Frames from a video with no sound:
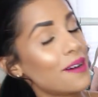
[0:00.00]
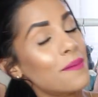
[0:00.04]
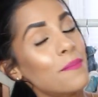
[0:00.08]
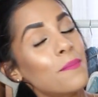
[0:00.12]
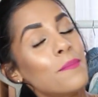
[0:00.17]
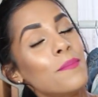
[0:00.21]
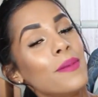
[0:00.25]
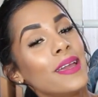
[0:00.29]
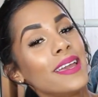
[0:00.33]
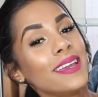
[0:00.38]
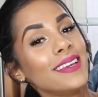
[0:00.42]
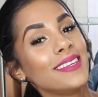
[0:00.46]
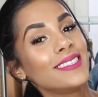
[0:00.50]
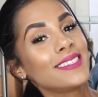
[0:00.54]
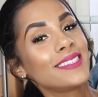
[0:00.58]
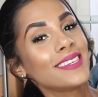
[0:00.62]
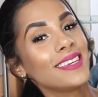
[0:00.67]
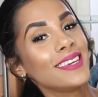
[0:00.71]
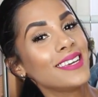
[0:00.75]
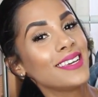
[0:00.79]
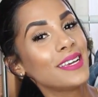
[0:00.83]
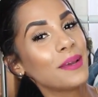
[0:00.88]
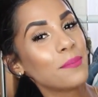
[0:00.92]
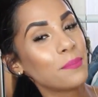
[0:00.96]

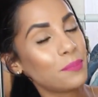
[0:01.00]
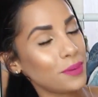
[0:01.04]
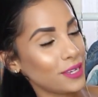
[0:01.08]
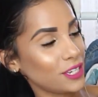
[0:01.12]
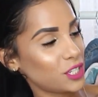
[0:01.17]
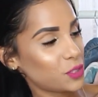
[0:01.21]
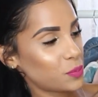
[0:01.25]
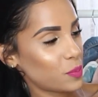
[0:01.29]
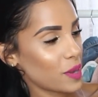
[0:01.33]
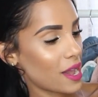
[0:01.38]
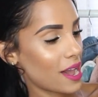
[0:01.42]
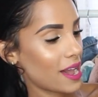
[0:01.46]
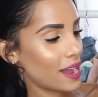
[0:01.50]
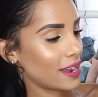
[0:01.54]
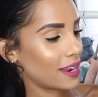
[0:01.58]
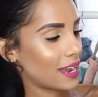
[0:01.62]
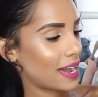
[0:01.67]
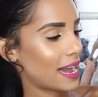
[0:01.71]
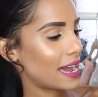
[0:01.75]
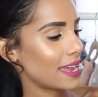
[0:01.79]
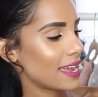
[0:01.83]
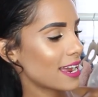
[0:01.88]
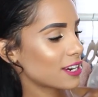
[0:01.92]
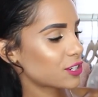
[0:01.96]
amazing beach bag
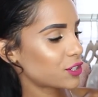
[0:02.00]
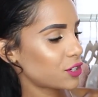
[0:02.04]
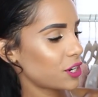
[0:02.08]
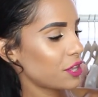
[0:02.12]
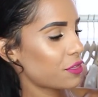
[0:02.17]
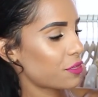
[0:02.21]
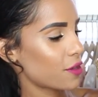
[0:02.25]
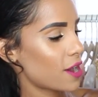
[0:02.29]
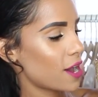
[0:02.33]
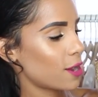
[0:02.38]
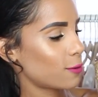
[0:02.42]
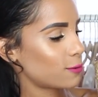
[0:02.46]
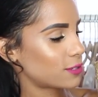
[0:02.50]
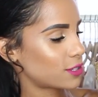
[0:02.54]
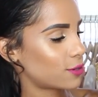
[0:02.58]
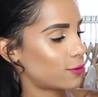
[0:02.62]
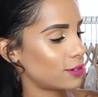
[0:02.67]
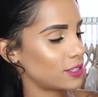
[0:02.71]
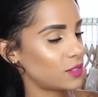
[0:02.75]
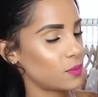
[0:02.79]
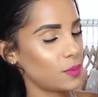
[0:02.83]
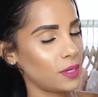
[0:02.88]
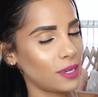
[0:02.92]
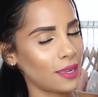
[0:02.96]
I actually thought it was
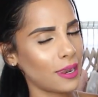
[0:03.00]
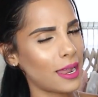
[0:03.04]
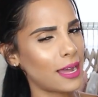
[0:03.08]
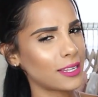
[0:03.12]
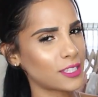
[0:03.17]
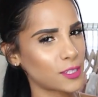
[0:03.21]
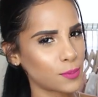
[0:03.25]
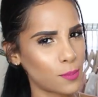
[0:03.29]
going to be a lot